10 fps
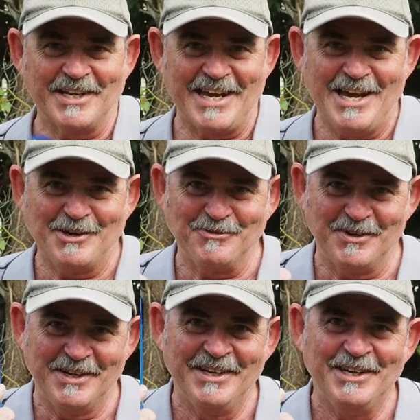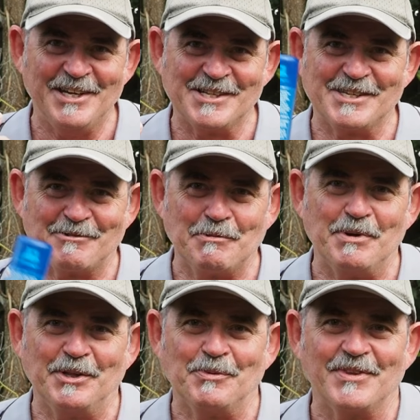can of insect
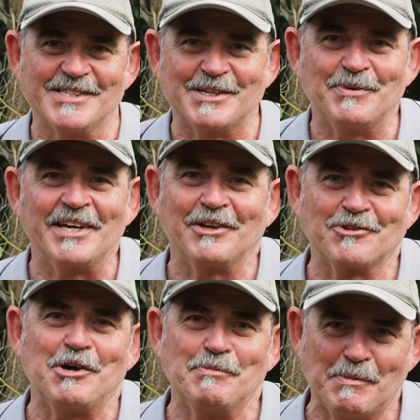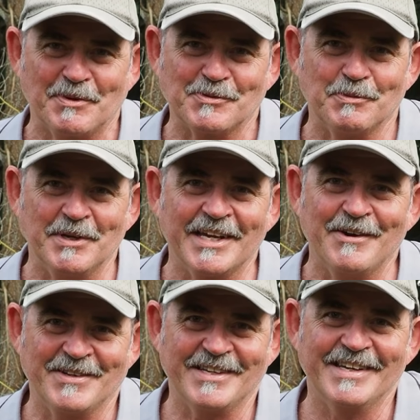repellent with us so we can get a top-up as we've been
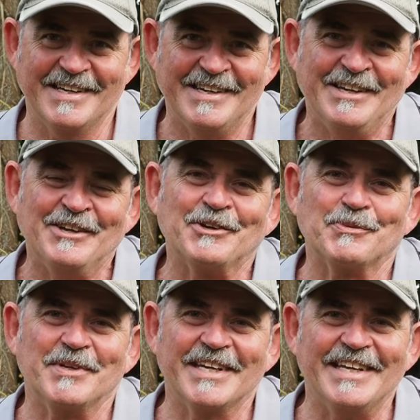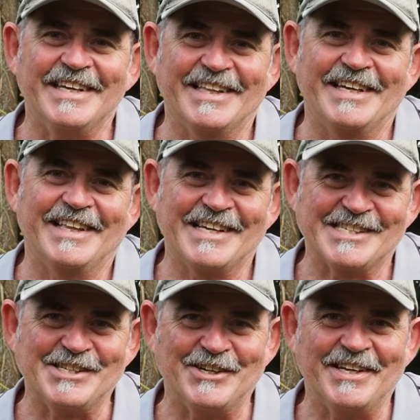going today, because we did get here late
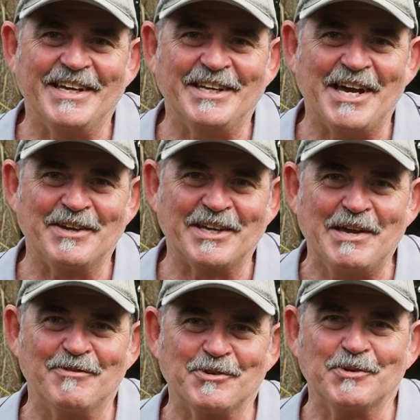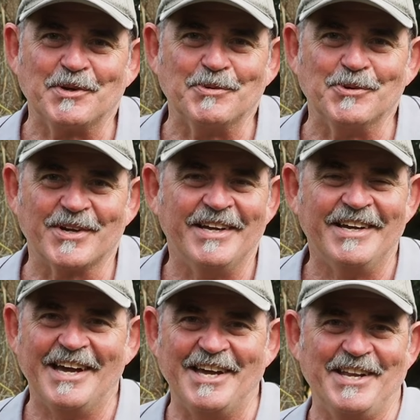last night and came for a quick walk,
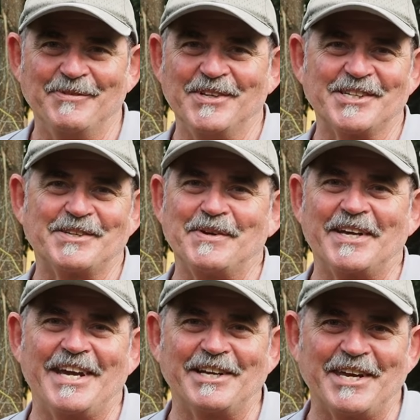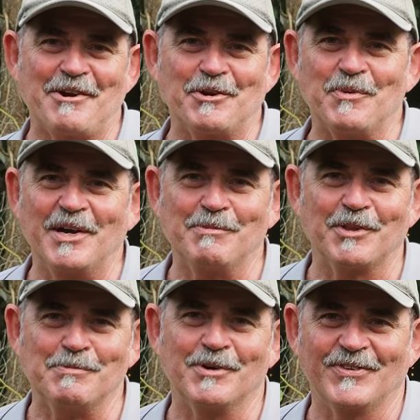and we just got carried away by
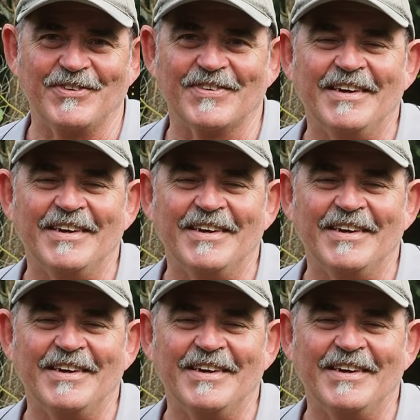the mozzies.